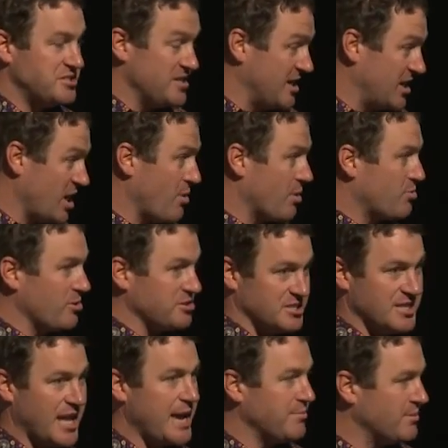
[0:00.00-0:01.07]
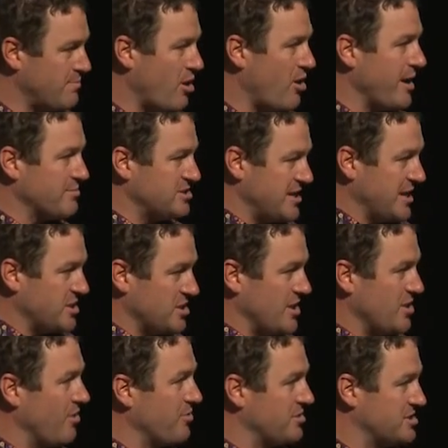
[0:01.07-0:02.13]
you're going to go across named pipes actually
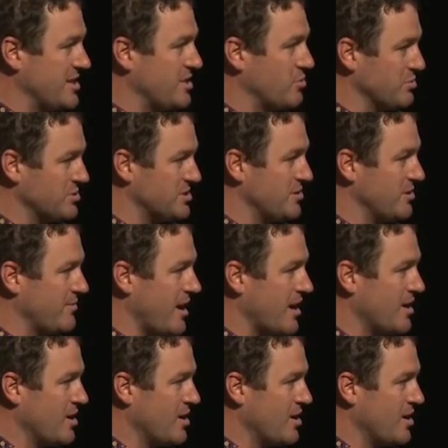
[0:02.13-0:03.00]
on the SQL Server